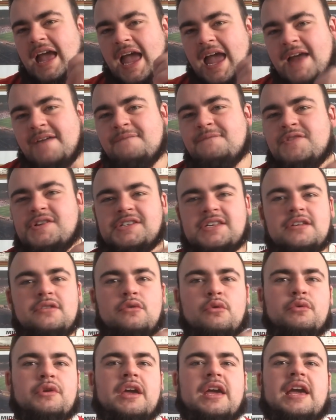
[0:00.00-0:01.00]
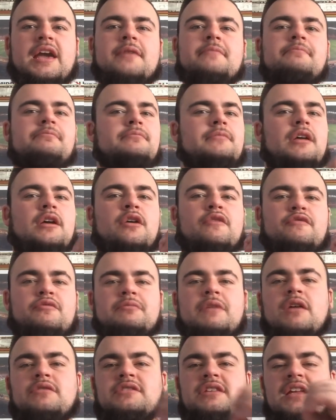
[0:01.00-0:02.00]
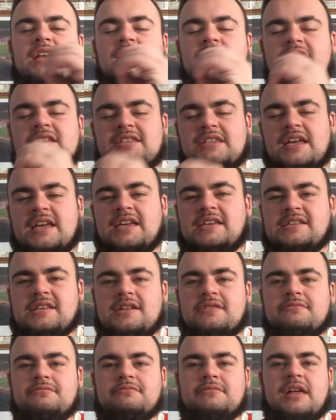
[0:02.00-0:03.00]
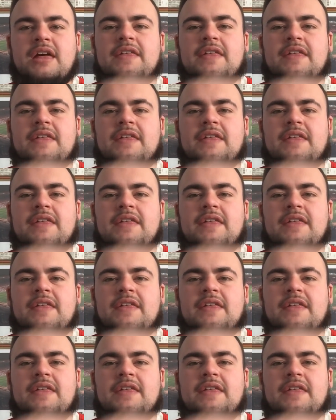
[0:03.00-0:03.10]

every single game from now to the end of the season,